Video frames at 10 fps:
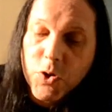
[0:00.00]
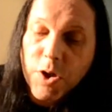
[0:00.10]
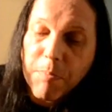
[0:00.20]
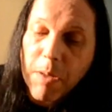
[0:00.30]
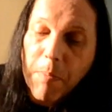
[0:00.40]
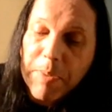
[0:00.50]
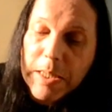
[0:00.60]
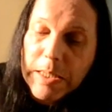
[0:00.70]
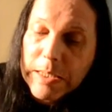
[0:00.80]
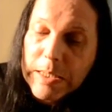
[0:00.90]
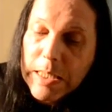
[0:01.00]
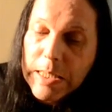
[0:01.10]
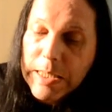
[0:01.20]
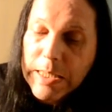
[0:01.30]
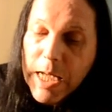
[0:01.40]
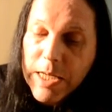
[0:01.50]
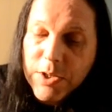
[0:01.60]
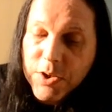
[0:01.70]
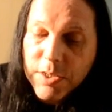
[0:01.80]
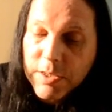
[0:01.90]
Jump up a bit in
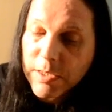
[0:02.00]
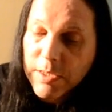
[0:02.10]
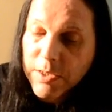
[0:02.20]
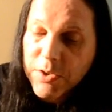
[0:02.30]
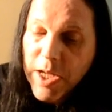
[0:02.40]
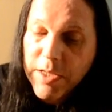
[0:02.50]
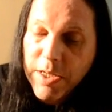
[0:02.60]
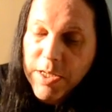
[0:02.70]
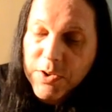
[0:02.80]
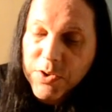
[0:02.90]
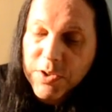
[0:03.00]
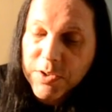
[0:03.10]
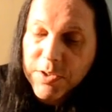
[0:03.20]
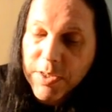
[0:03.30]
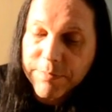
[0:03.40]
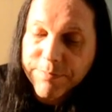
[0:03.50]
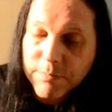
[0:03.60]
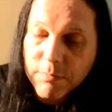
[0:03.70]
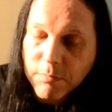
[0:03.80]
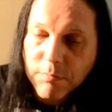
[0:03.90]
age, another 10 years, and
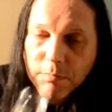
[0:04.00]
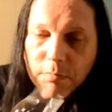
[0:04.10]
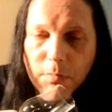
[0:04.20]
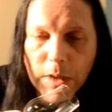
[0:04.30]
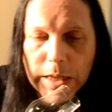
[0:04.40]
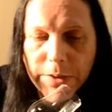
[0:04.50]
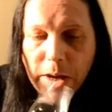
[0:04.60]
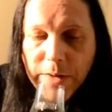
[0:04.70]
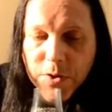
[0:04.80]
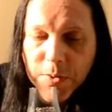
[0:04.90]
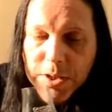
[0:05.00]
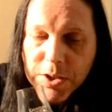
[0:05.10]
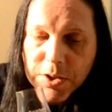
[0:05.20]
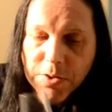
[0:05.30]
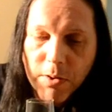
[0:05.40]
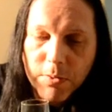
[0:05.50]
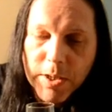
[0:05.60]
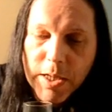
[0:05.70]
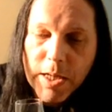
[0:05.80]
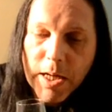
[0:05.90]
here we have a 26-year-old.
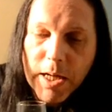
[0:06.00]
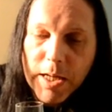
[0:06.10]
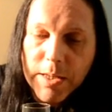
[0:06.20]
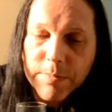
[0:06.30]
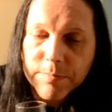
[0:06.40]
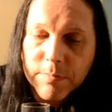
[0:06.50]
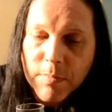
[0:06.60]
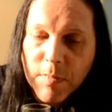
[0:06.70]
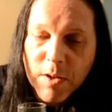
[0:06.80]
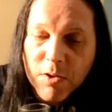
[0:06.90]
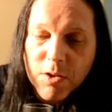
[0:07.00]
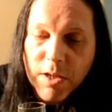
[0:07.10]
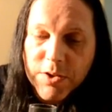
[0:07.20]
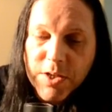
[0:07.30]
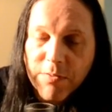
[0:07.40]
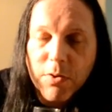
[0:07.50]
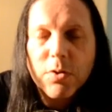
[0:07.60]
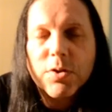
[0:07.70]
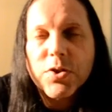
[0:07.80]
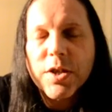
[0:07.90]
Let's have a
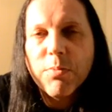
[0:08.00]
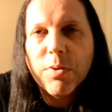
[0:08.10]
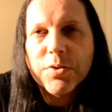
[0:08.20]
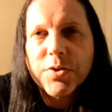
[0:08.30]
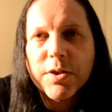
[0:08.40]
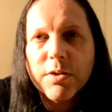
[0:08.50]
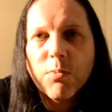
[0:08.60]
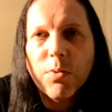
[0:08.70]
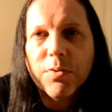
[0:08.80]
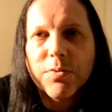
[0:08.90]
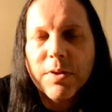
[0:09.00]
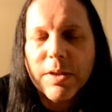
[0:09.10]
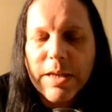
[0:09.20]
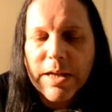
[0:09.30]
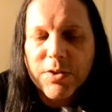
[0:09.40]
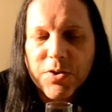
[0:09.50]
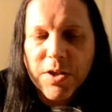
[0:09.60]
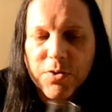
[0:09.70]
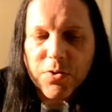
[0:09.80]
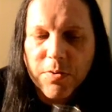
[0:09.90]
look and see what that
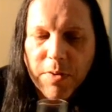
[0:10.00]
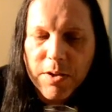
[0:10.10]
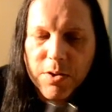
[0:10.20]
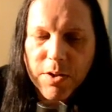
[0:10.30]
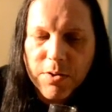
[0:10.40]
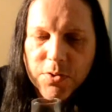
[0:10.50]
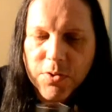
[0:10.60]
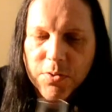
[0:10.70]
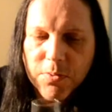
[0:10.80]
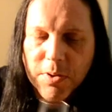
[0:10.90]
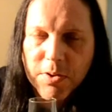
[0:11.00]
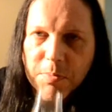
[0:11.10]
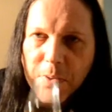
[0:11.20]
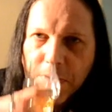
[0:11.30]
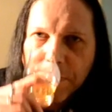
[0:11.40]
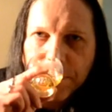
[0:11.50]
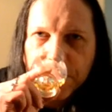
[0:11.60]
sort of age does to the spirit.